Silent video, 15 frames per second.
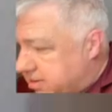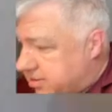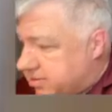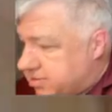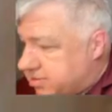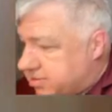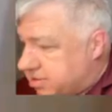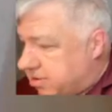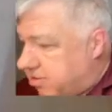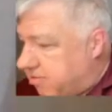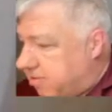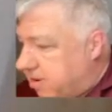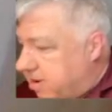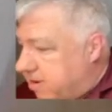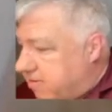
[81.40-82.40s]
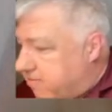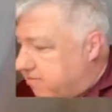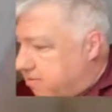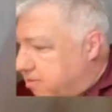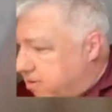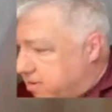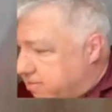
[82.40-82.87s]
So
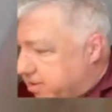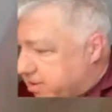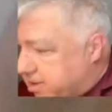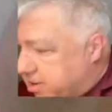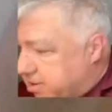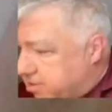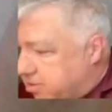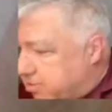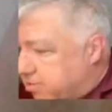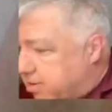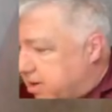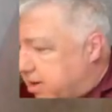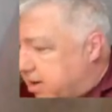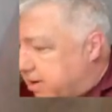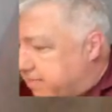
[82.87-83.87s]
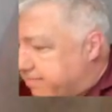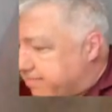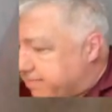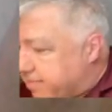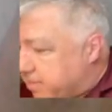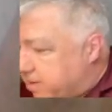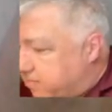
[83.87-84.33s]
4 would go
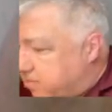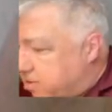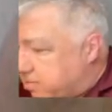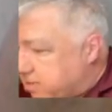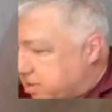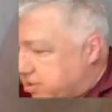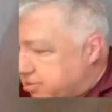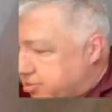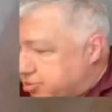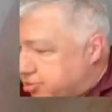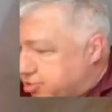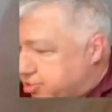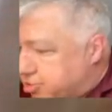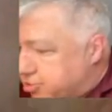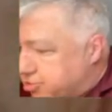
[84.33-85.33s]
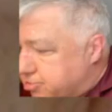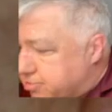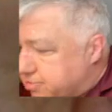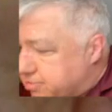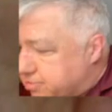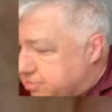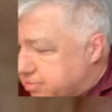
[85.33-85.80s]
to 2,
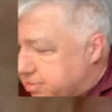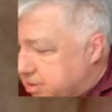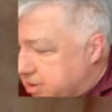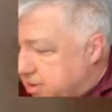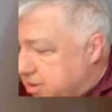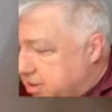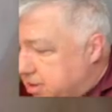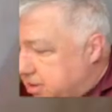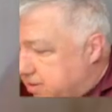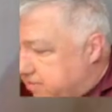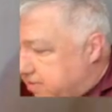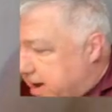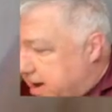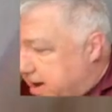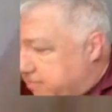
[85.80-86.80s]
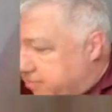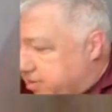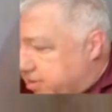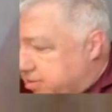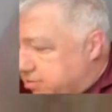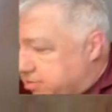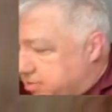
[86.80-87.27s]
5 would
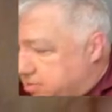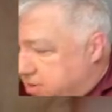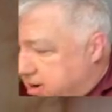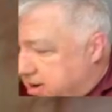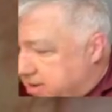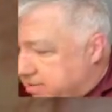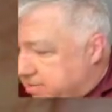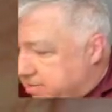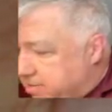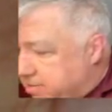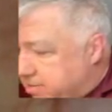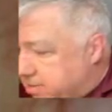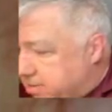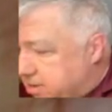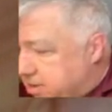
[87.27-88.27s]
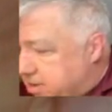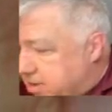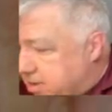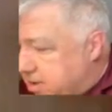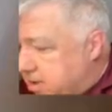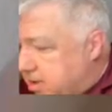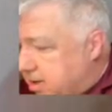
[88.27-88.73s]
go to 1,
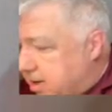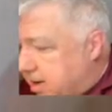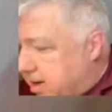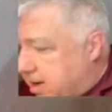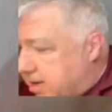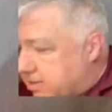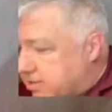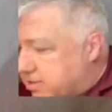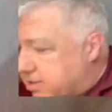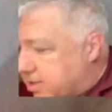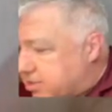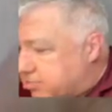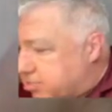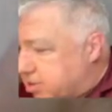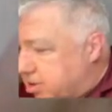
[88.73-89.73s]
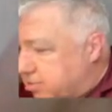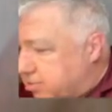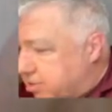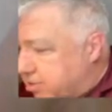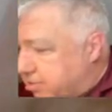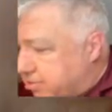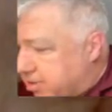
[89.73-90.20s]
and 6 would go
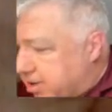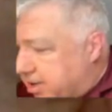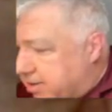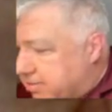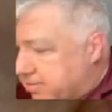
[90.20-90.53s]
to 3.